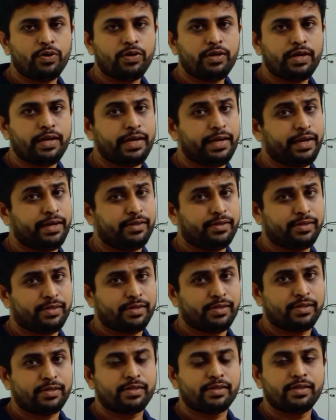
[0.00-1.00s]

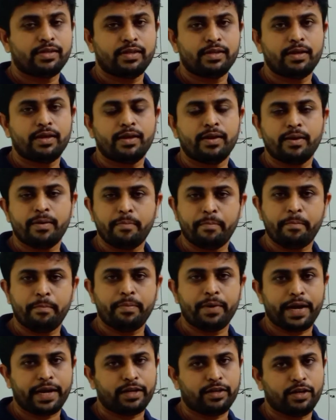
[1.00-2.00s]
breakdown voltage.
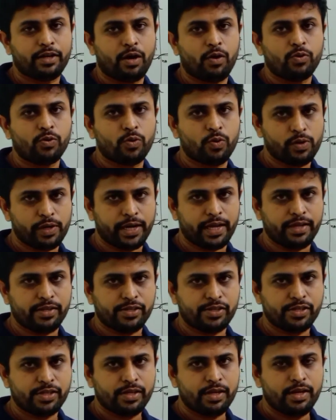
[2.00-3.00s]
So what is
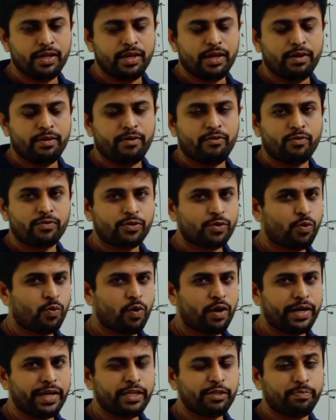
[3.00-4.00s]
breakdown voltage? The
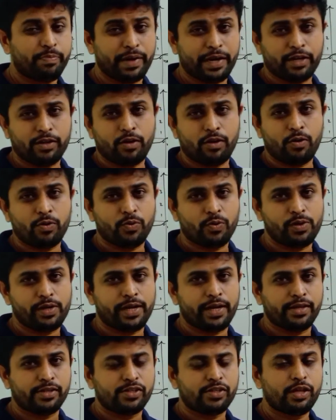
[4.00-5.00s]
voltage at
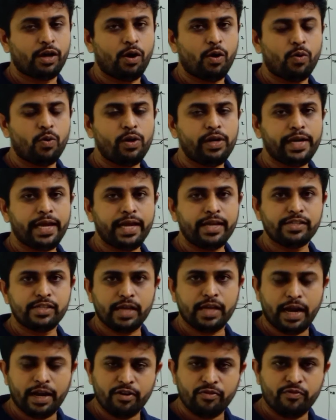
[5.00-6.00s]
which
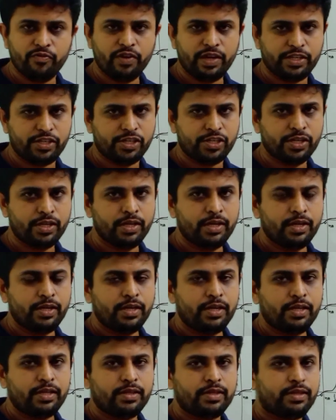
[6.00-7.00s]
the P
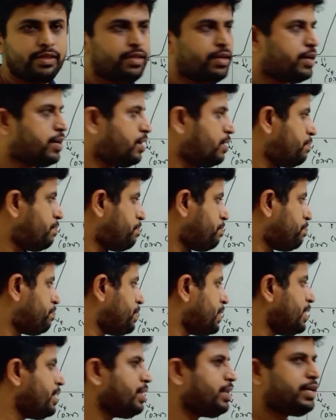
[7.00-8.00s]
region gets
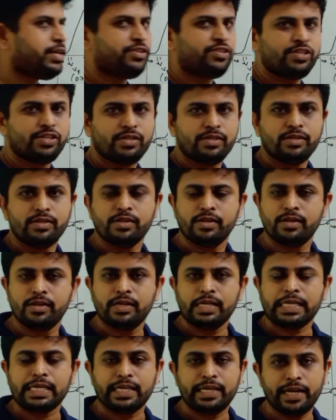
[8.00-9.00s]
converted
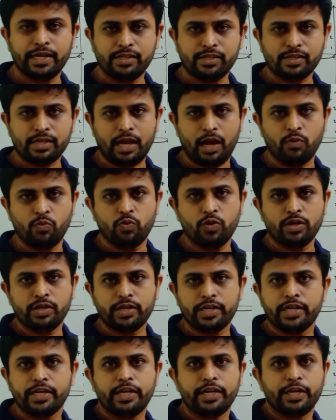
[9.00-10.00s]
into N region
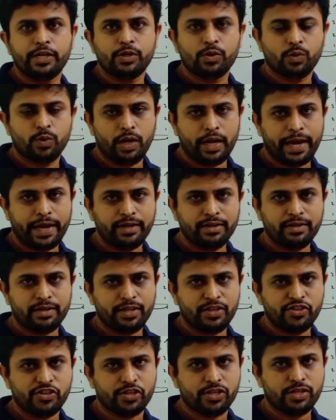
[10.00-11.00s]
and N region
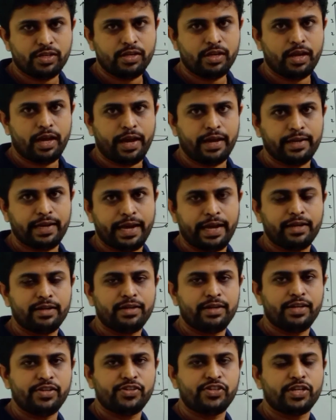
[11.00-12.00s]
gets converted to
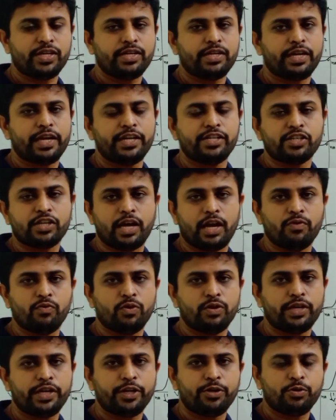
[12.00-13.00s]
P region
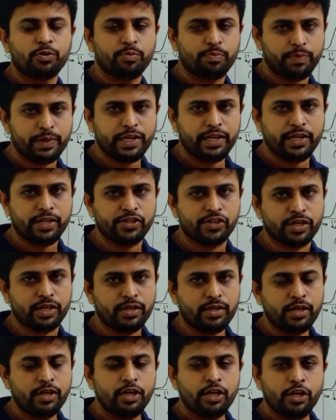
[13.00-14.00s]
due to
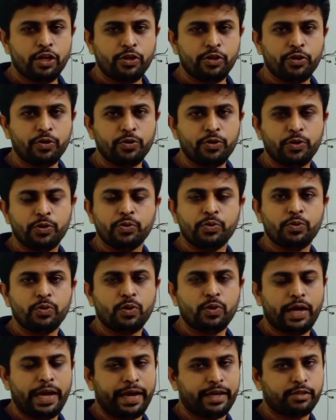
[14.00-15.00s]
expansion of the
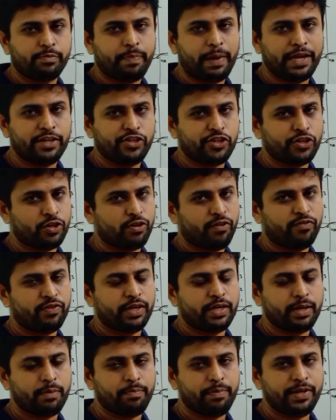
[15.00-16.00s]
depletion layer.
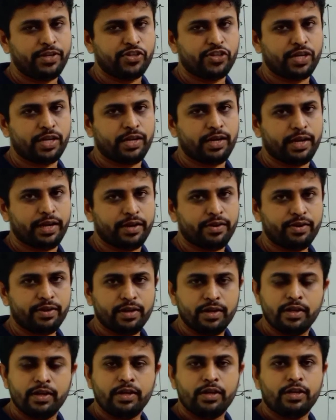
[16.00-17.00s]
So complete
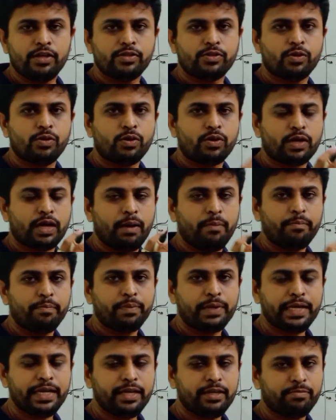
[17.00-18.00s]
P
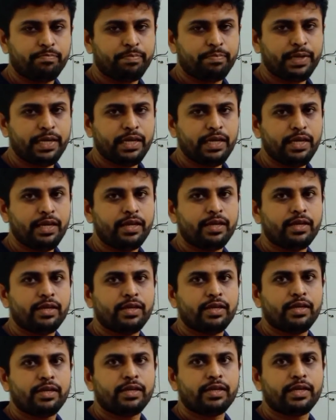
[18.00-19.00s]
gets inverted to
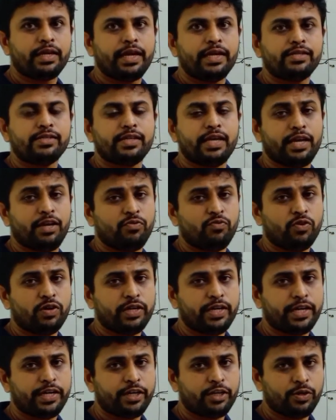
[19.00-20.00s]
N and N
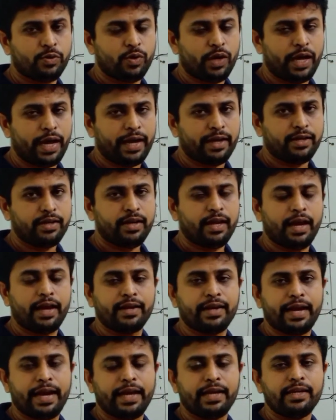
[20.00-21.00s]
gets inverted to
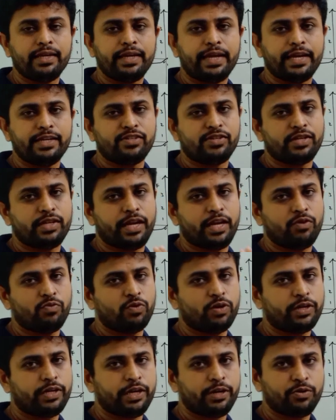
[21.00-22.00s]
P,
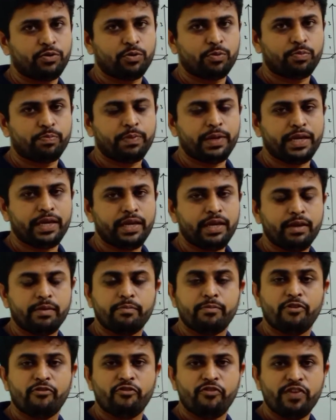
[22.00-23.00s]
which further
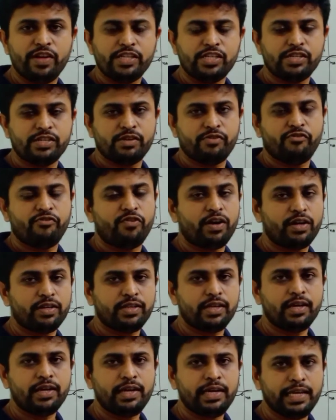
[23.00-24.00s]
leads
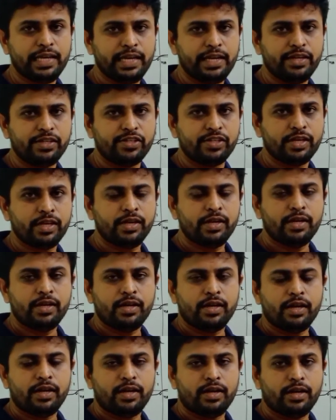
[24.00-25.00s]
to a
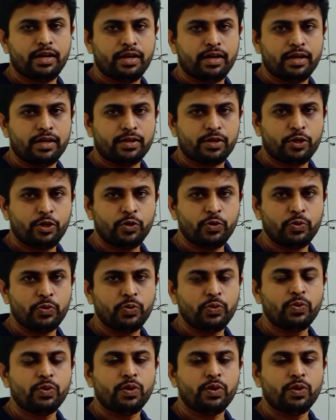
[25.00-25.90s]
large flow of